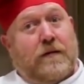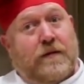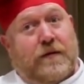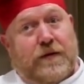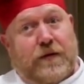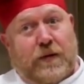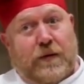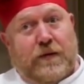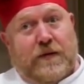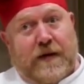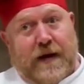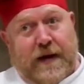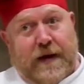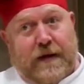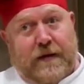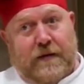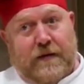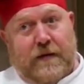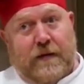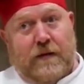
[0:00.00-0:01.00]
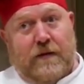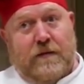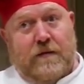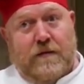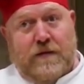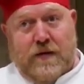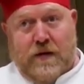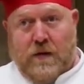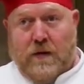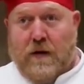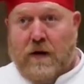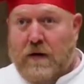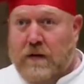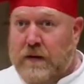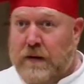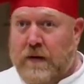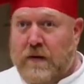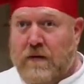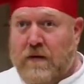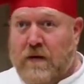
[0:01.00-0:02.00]
to tend to our
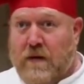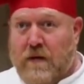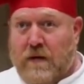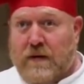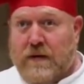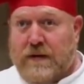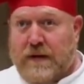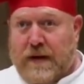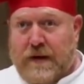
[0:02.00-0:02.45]
little girl's